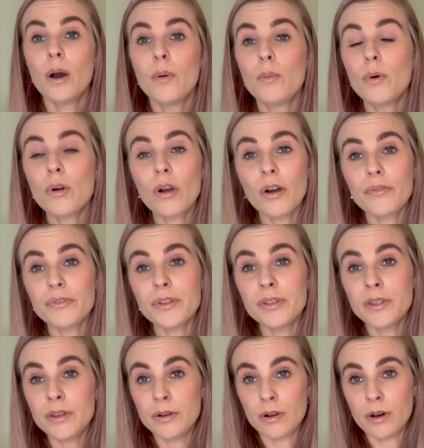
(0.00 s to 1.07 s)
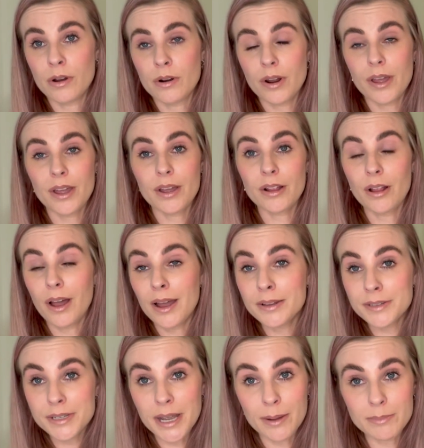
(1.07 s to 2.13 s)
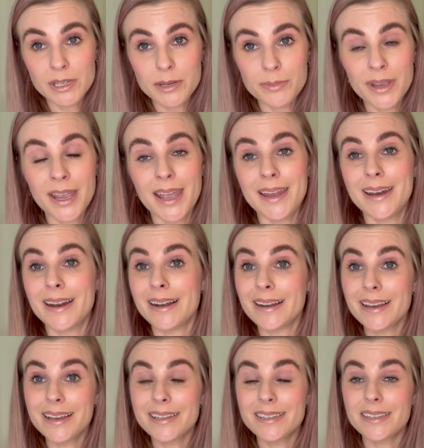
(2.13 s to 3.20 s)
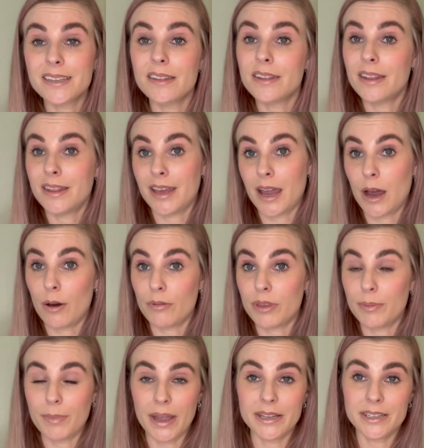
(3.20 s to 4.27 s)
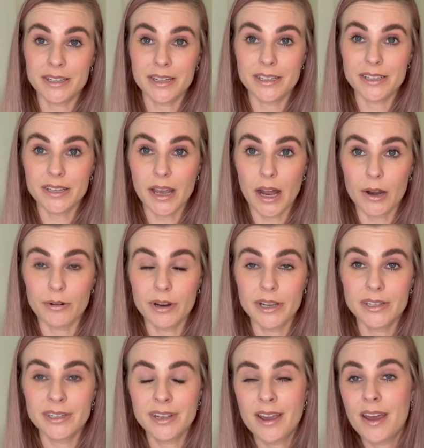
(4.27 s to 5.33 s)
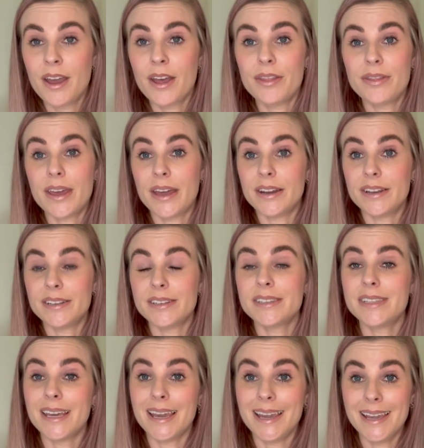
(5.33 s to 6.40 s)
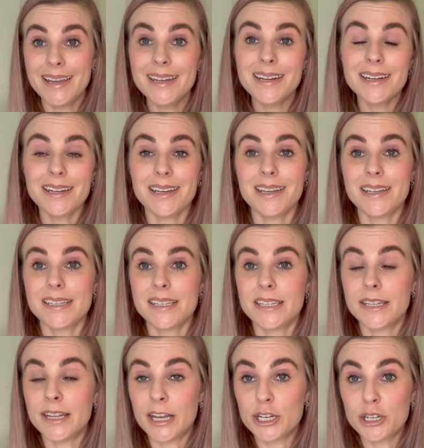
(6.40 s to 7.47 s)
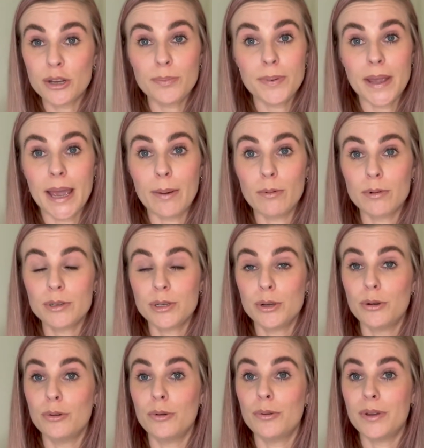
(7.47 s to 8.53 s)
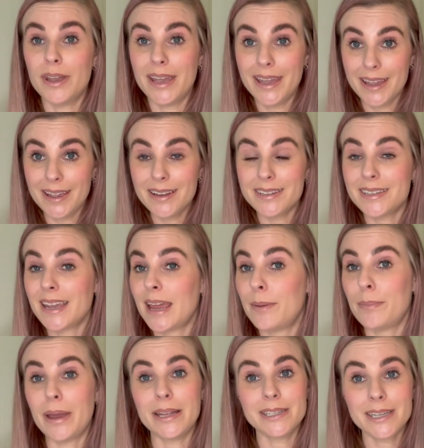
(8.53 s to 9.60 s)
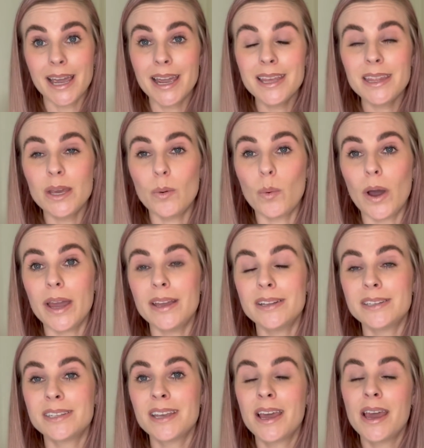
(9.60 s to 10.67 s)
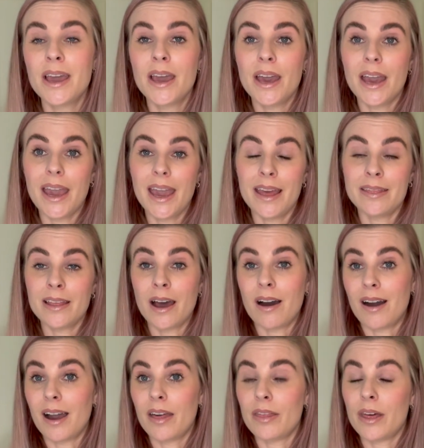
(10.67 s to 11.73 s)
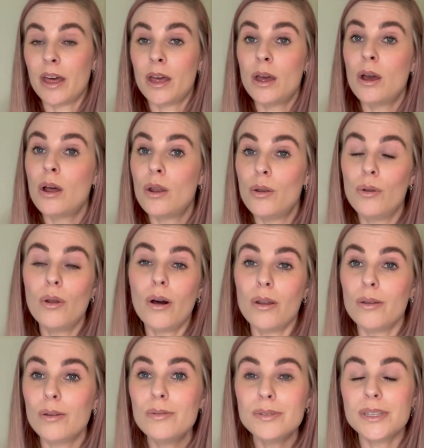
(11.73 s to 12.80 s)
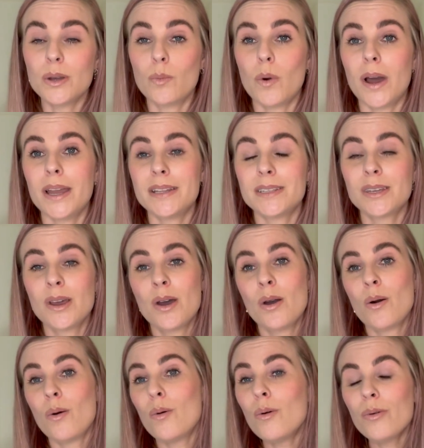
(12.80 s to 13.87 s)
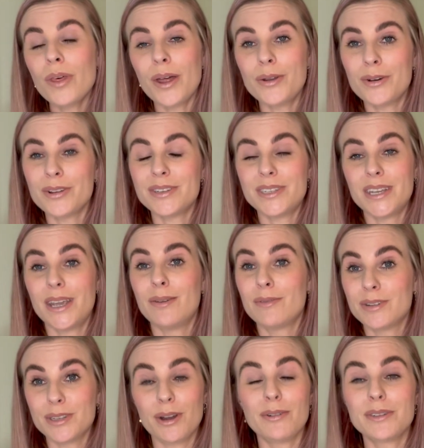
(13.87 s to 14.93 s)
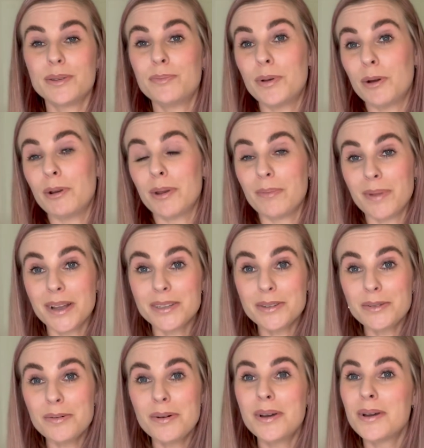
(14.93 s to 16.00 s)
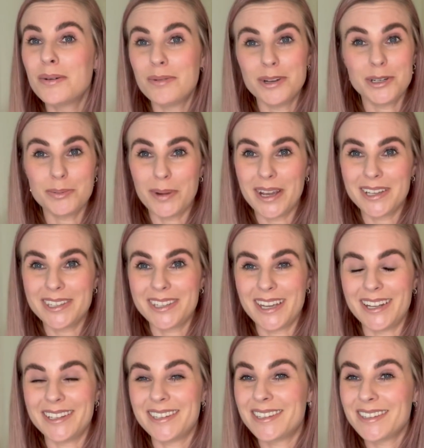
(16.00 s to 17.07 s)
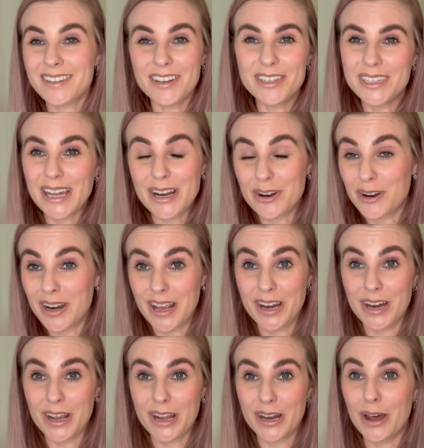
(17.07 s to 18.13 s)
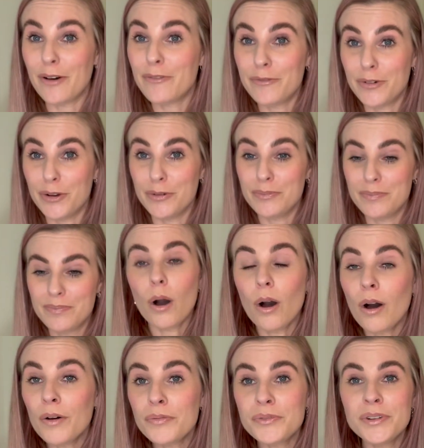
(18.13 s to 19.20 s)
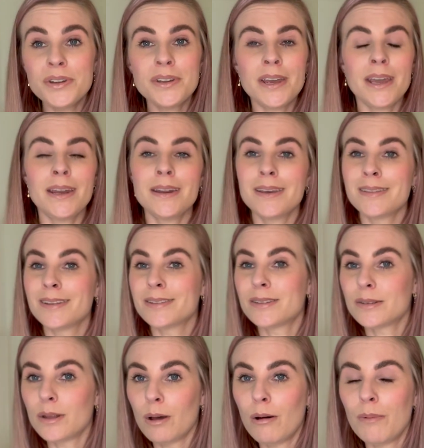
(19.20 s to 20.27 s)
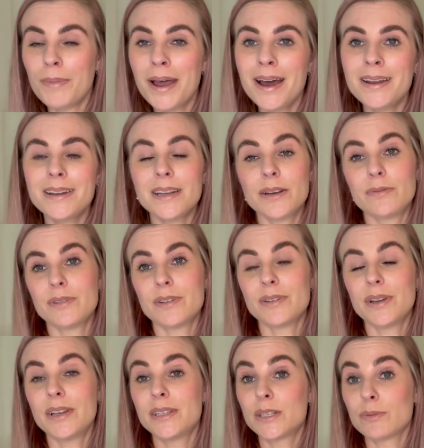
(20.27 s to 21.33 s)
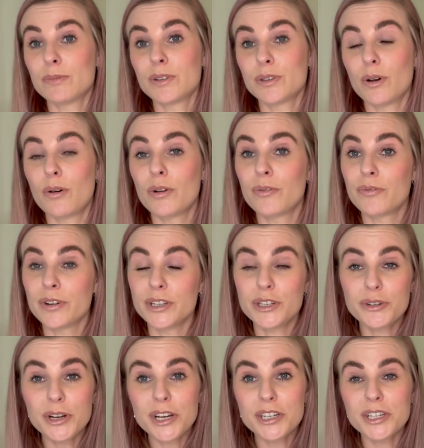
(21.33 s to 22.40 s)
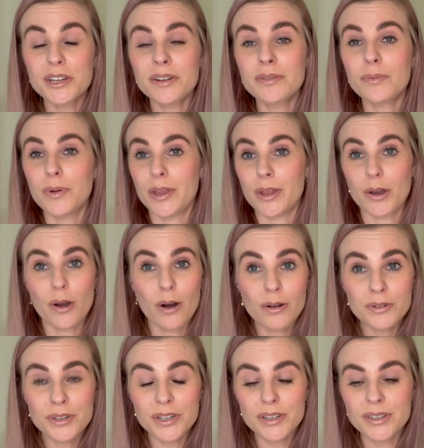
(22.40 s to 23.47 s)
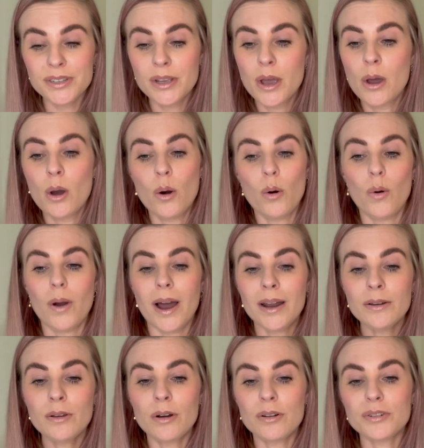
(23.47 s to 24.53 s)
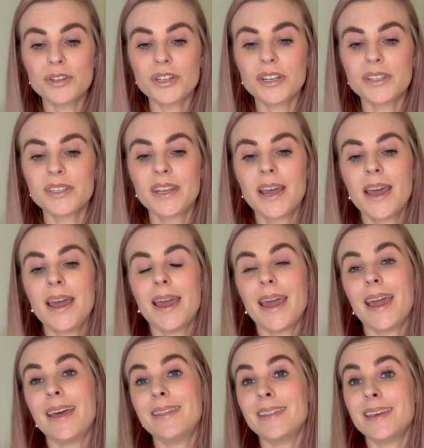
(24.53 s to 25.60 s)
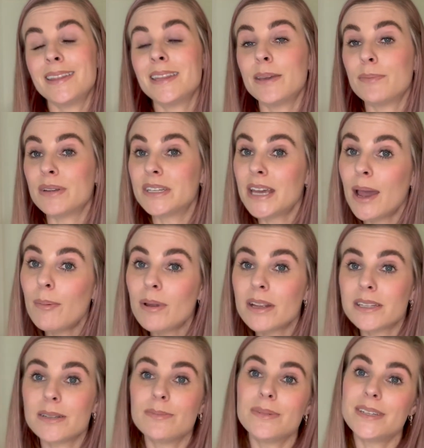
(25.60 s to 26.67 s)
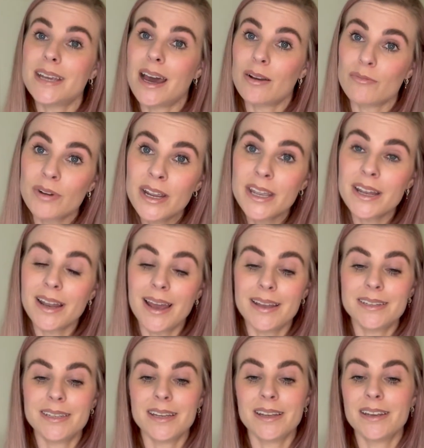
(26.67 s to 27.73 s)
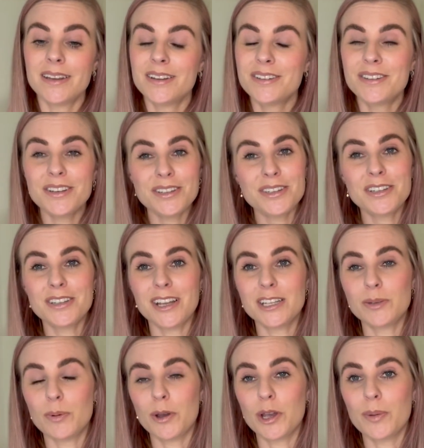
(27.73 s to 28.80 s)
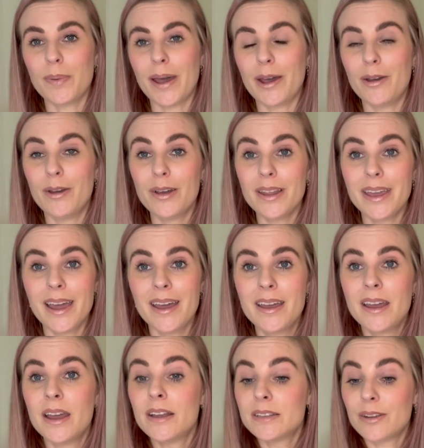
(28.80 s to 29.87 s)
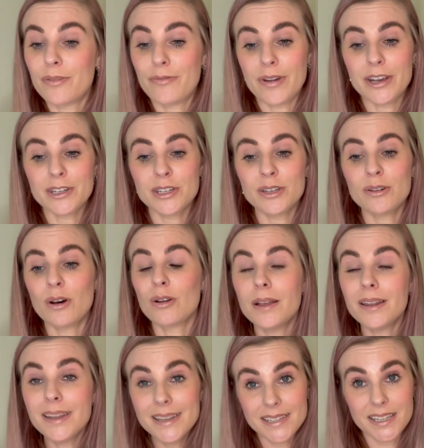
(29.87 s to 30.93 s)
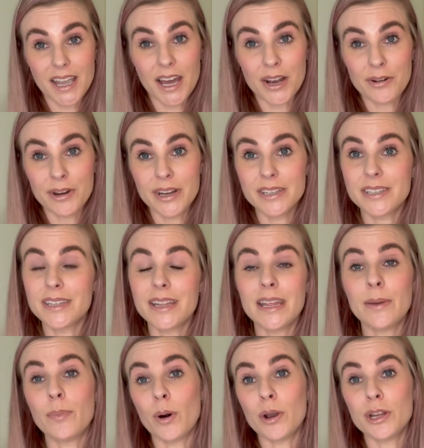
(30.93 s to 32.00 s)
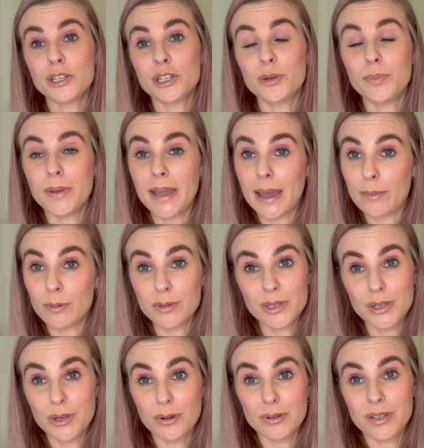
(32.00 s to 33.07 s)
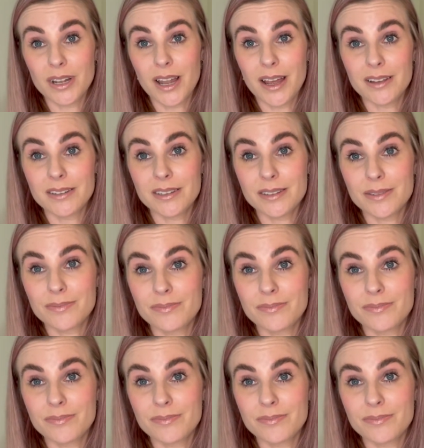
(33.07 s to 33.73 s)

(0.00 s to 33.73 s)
More often than not, clients come to me eating less than their healthy maintenance calories. That is, they're eating less than they should be able to eat and maintain their weight, and they're either not losing weight or they're not seeing results in building muscle, which makes sense because they're not eating enough food. Often eating this low amount is the result of restriction, whether conscious or unconscious, and then their metabolism down-regulating, just as I spoke about earlier, to function on less calories than their body should be able to utilize.